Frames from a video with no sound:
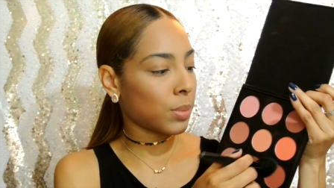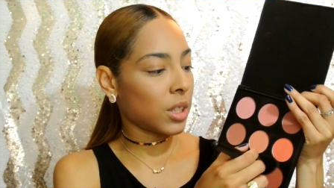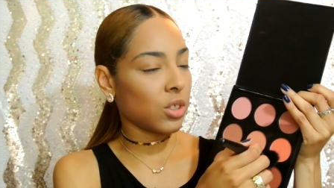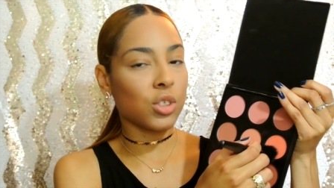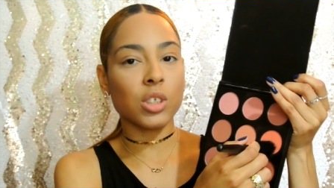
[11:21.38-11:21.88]

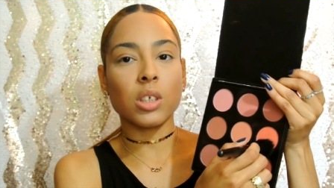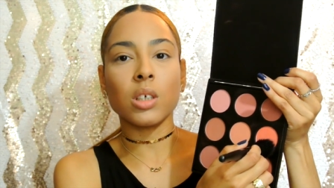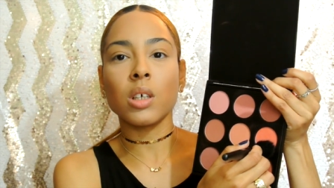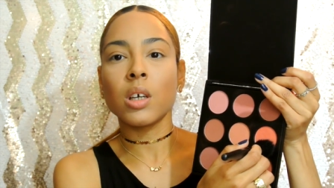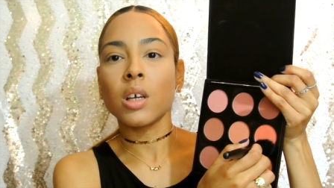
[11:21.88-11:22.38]
peachy
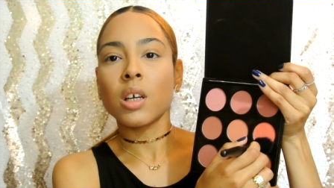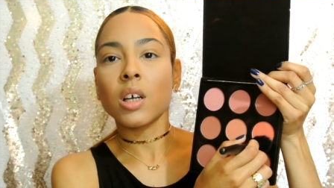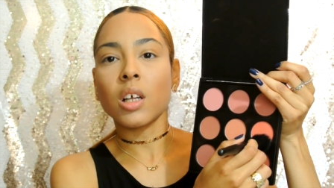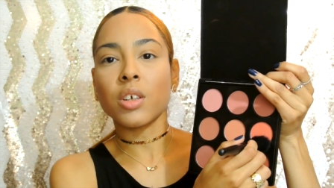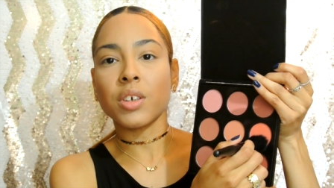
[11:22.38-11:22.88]

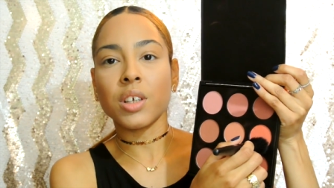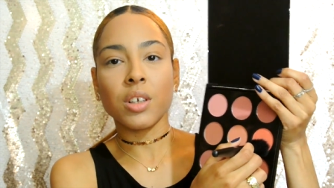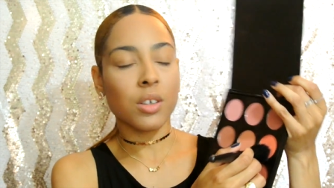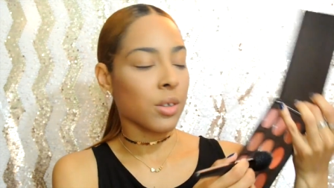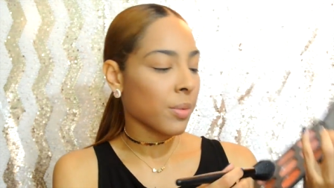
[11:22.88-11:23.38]
color
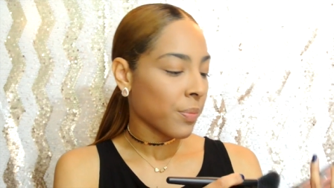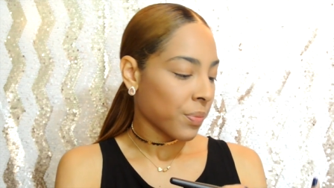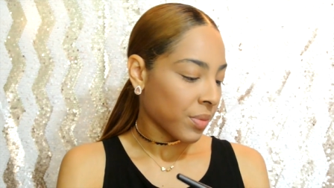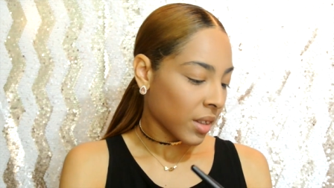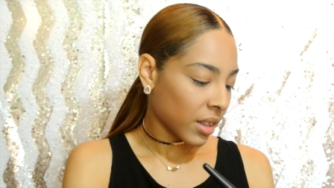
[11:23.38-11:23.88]
here.
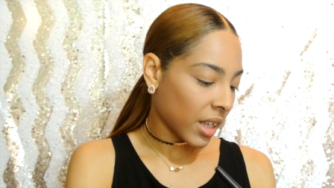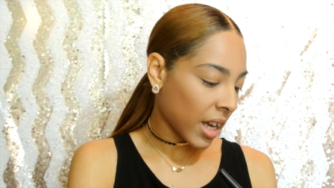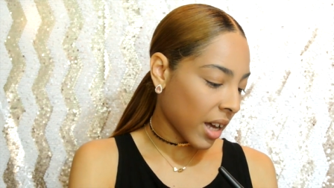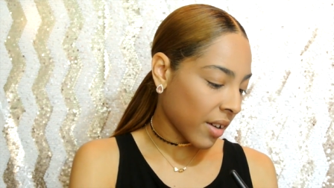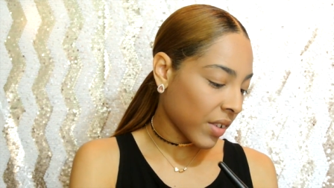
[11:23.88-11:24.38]
They
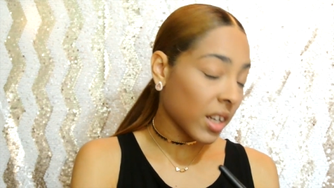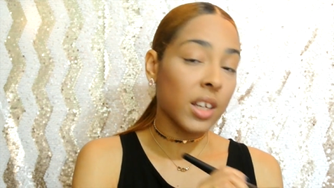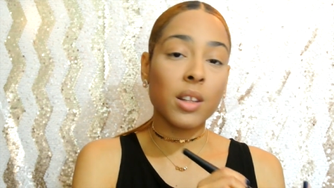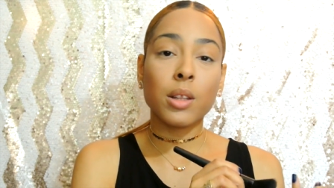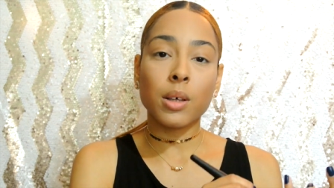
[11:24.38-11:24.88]
have,
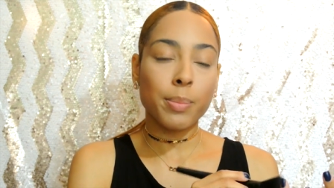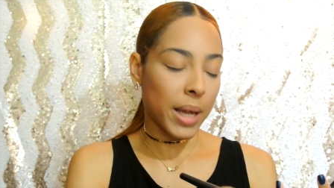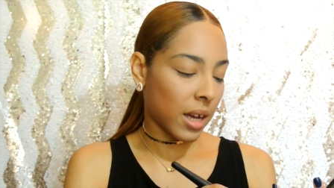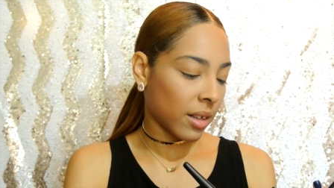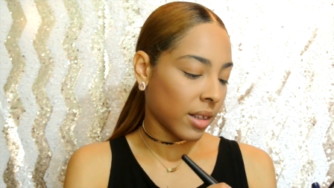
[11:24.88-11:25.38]
in the
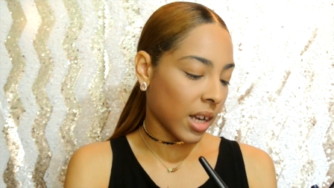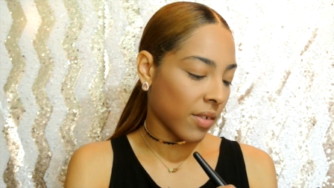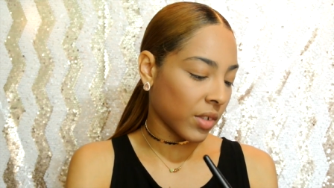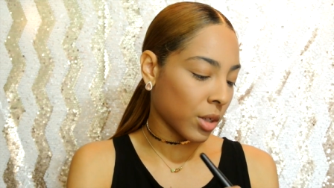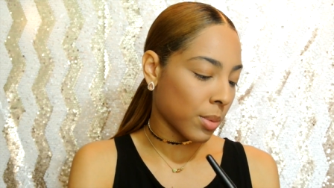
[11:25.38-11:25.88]
pan, they have
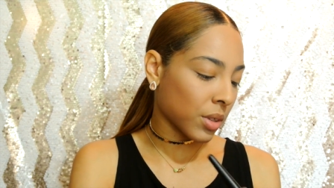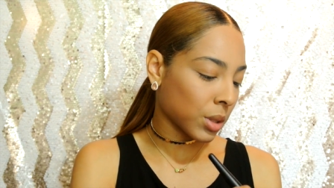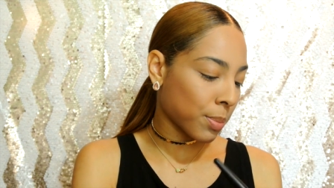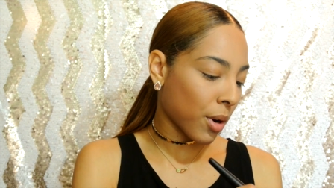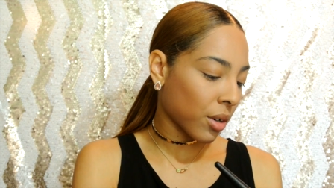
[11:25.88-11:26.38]
a little bit of
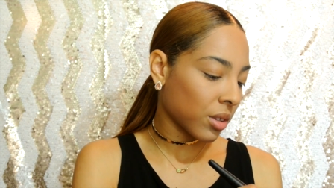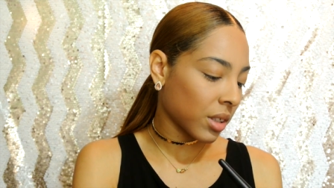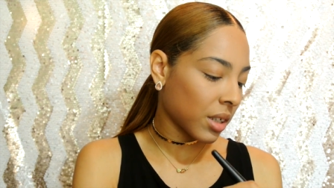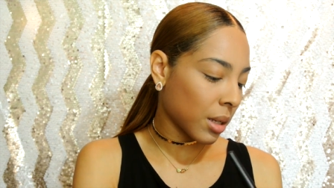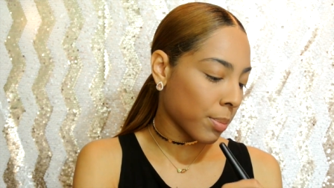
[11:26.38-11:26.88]
sparkle
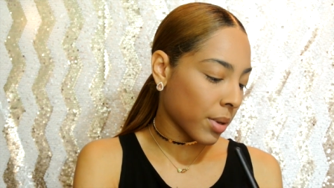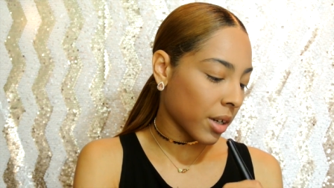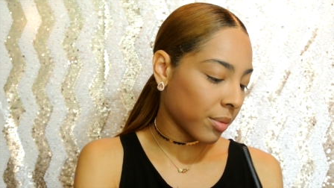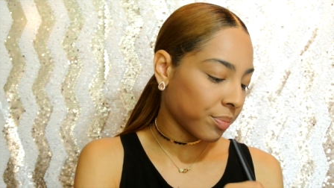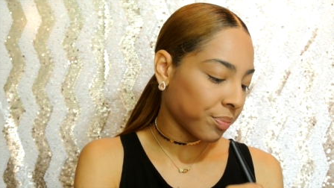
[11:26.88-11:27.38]
in it, but